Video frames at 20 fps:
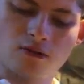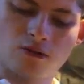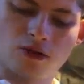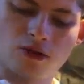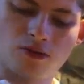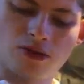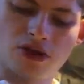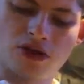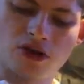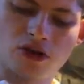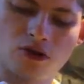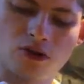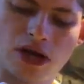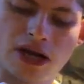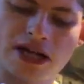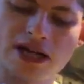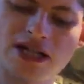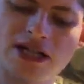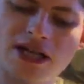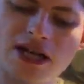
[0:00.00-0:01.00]
would be cool.
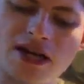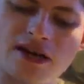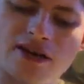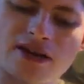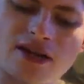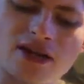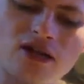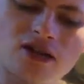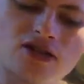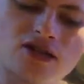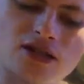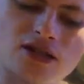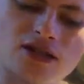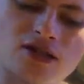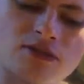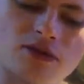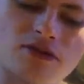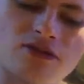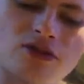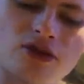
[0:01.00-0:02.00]
And yeah, it looks like there's
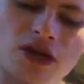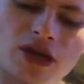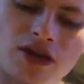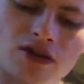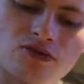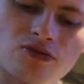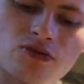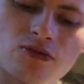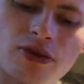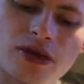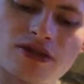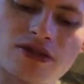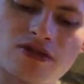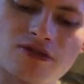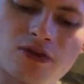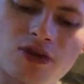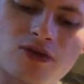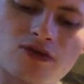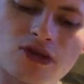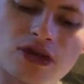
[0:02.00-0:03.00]
going to be a few Chaos Warbands
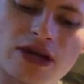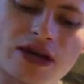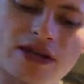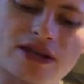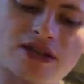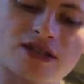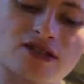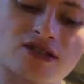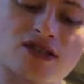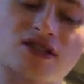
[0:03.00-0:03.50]
as well, and it looks